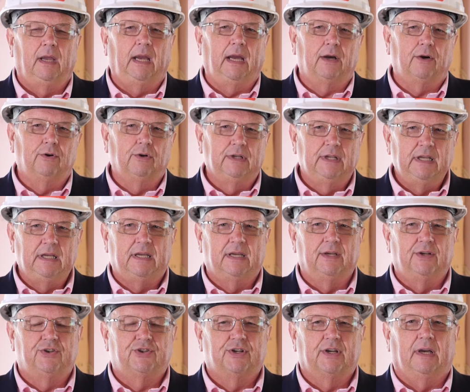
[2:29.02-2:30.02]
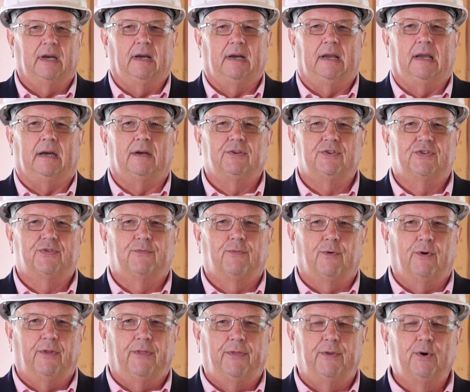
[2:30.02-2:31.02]
Air leakage accounts
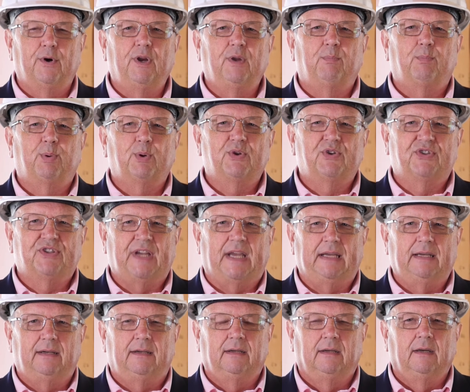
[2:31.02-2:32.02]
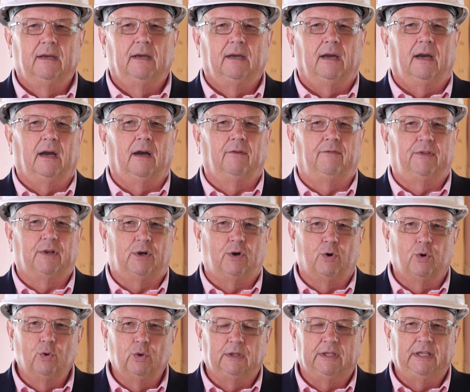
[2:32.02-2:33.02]
for 30% of the
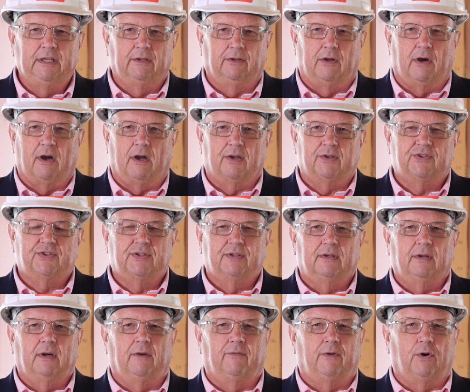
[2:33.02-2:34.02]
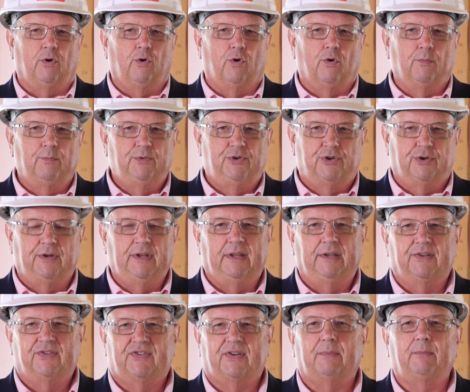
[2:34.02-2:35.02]
cooling loss of a home during
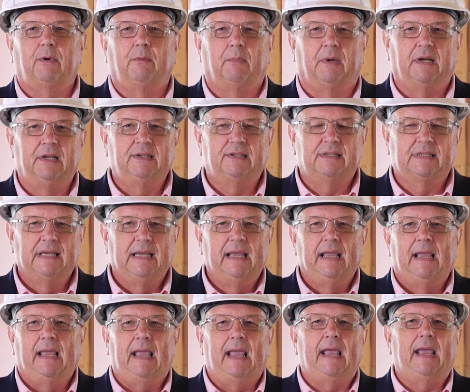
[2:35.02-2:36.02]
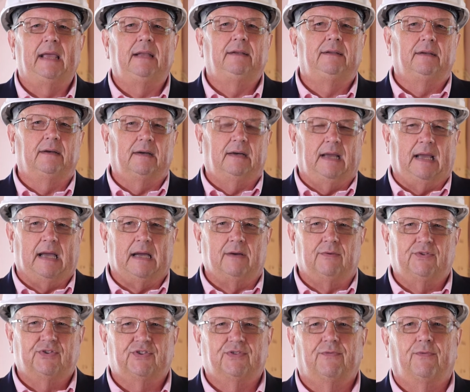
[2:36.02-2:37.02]
the summer months, and it
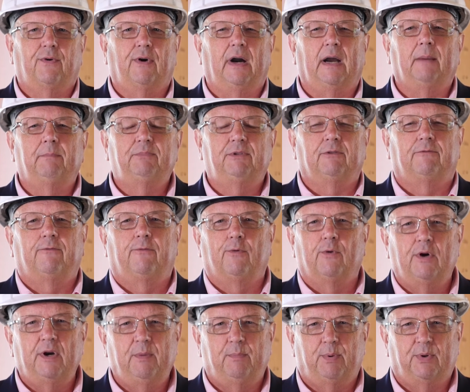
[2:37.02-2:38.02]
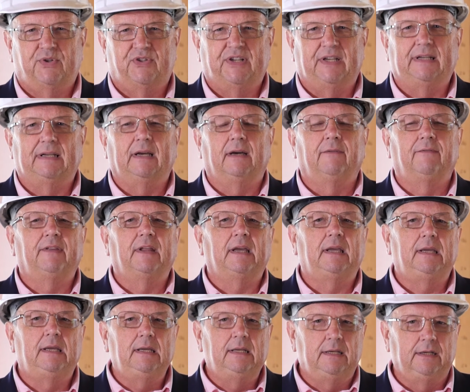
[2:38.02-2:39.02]
accounts for up to 40% of the
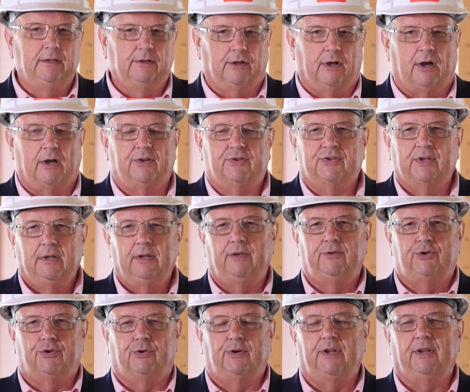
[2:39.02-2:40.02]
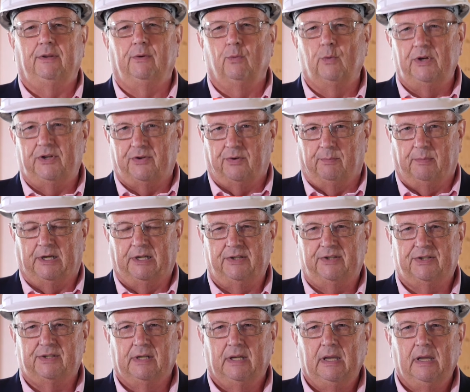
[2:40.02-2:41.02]
heating loss during the winter
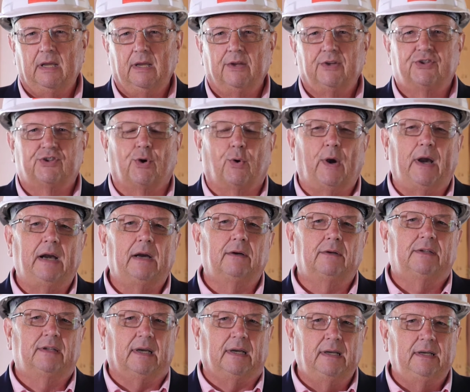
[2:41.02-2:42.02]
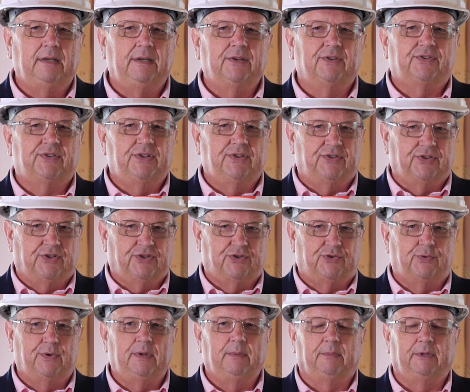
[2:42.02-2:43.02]
months. So air tightness is
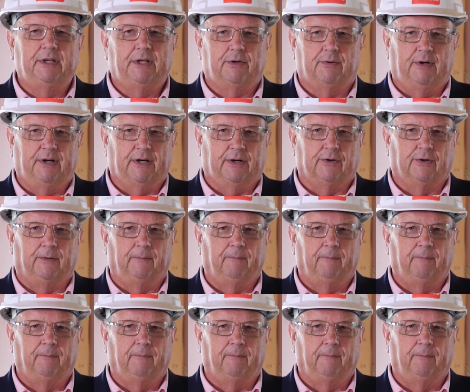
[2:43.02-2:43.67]
extremely critical.